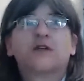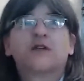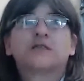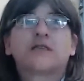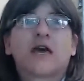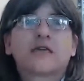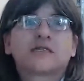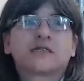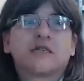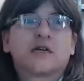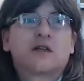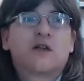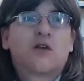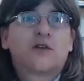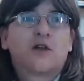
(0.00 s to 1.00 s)
that still
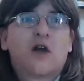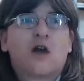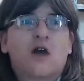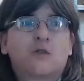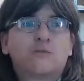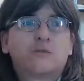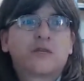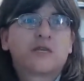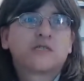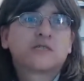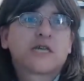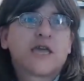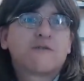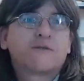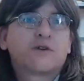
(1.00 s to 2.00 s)
on hold because they
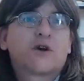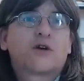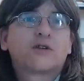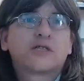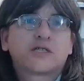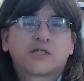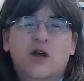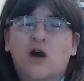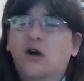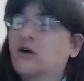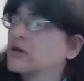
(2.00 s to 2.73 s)
haven't got the stock.